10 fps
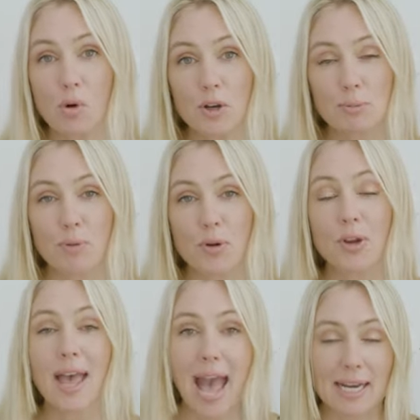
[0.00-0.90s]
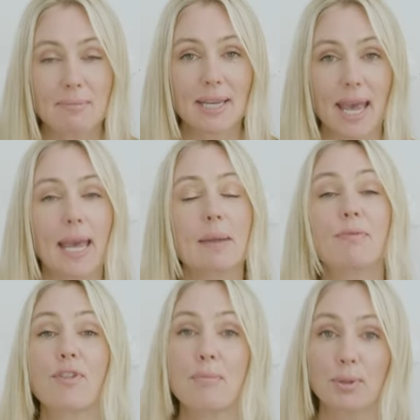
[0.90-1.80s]
mortgage broker, Adam
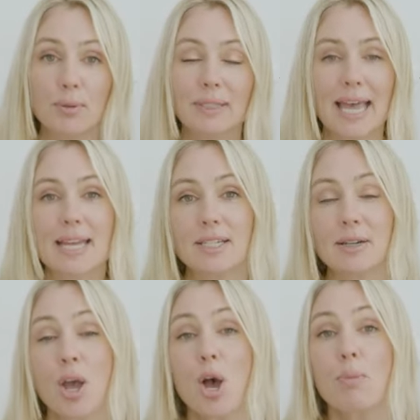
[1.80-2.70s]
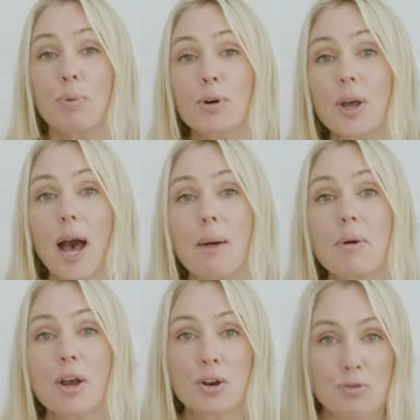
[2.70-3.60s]
McCabe from Blue Lantern, put
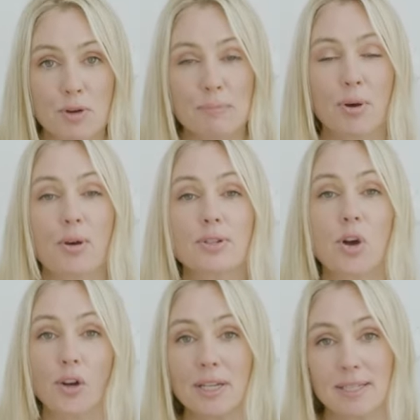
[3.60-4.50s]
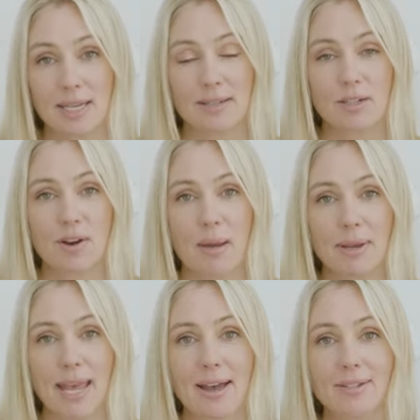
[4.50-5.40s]
up a grid post on his Instagram
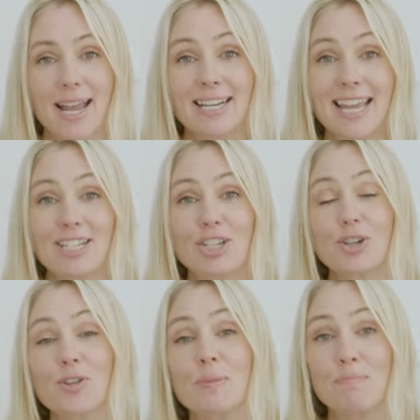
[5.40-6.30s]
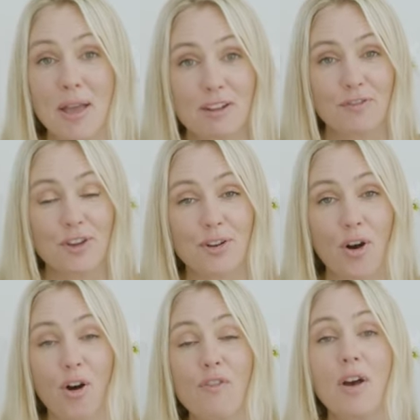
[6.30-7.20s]
account, and he actually showed the benefit
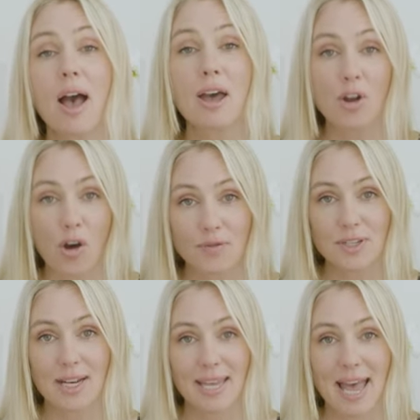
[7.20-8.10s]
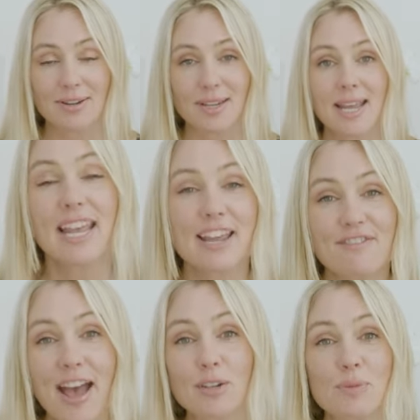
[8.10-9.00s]
of an offset account. In
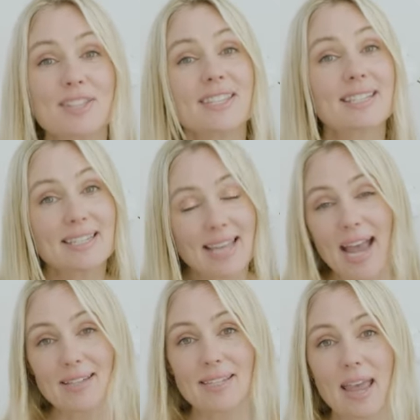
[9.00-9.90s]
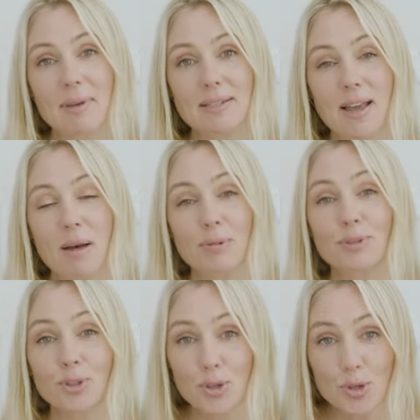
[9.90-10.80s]
fact, with this exact same
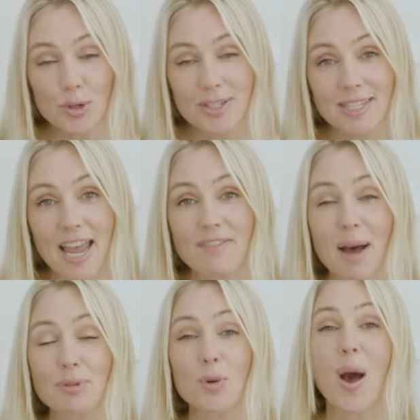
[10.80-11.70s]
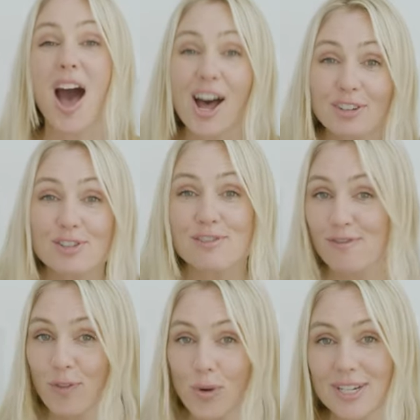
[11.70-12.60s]
example, you could save up to
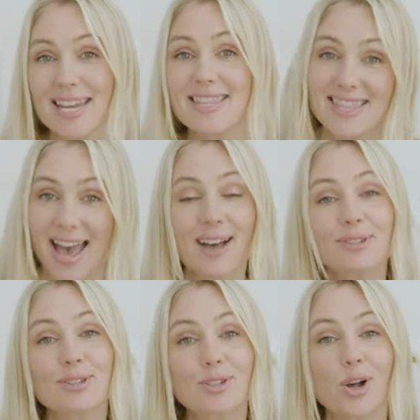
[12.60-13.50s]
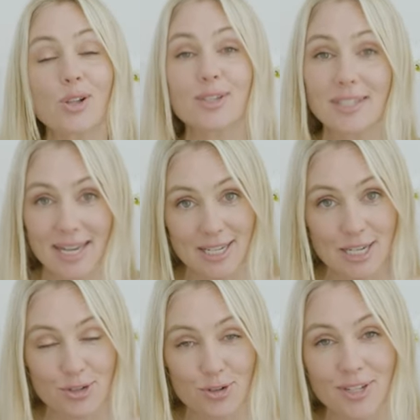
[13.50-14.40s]
$114,000 in
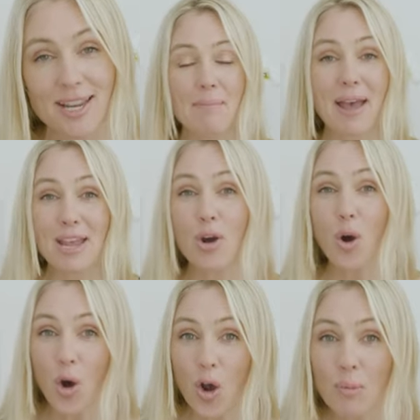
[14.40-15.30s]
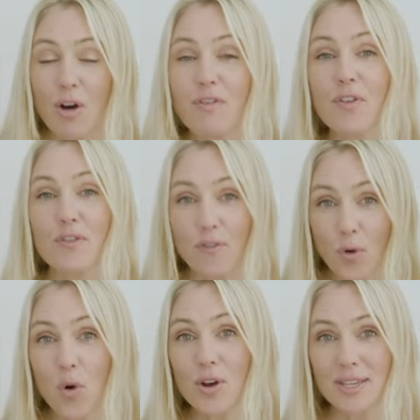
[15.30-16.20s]
interest and pay your home off
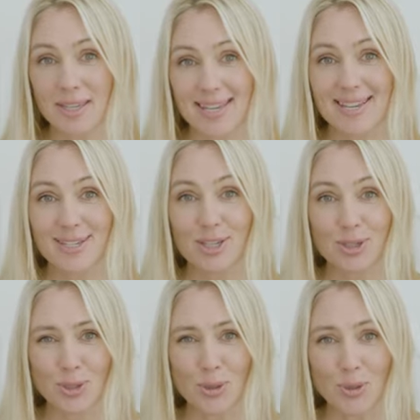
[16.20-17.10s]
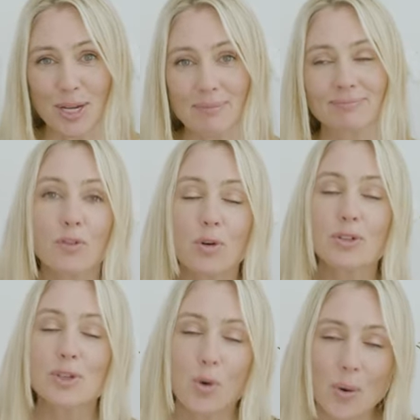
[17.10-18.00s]
4 years sooner. Of
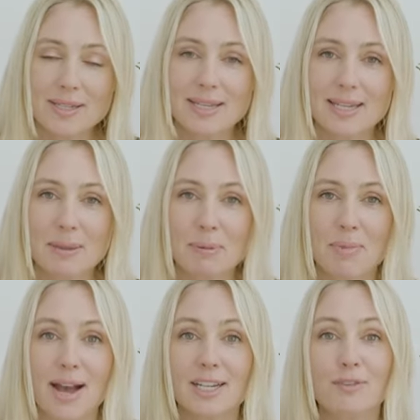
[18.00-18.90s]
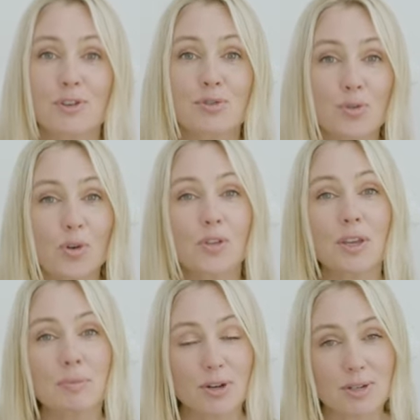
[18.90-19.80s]
course, you always need to keep in mind, if you draw
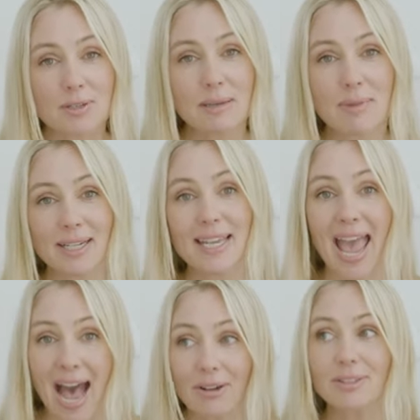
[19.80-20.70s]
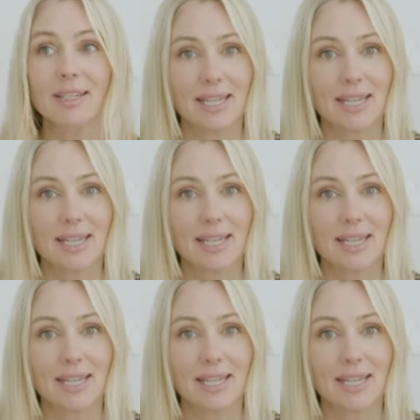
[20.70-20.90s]
the emergency money out